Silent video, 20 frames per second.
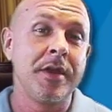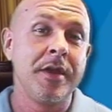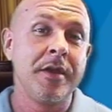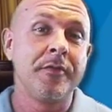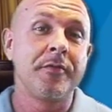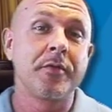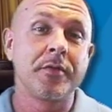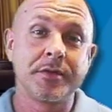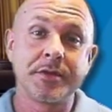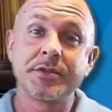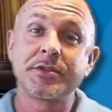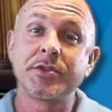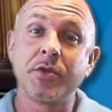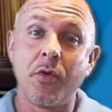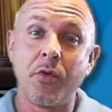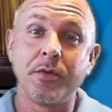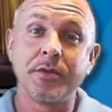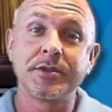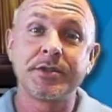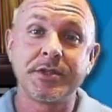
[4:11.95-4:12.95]
for the
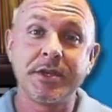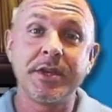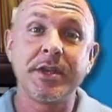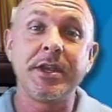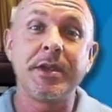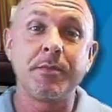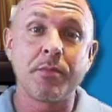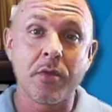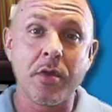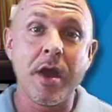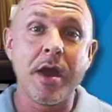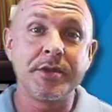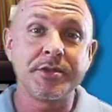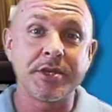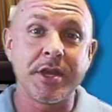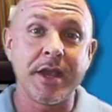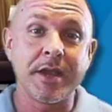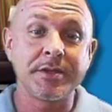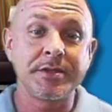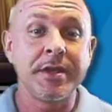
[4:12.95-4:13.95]
Soul City
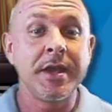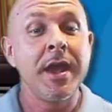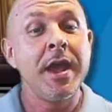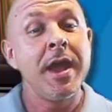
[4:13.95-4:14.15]
project,